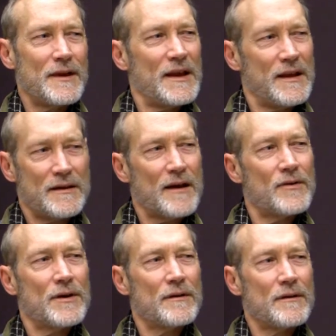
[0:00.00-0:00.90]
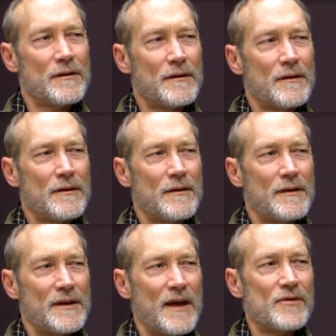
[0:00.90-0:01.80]
He never,
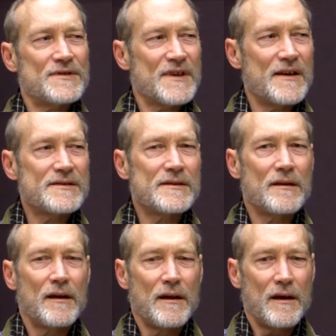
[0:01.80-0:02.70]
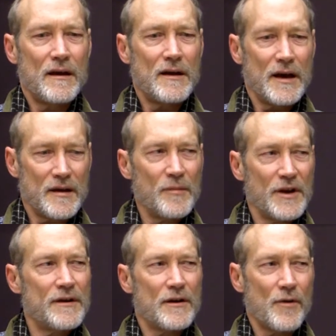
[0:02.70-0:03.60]
never says, I
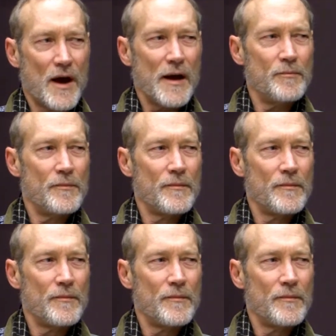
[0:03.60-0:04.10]
committed a crime.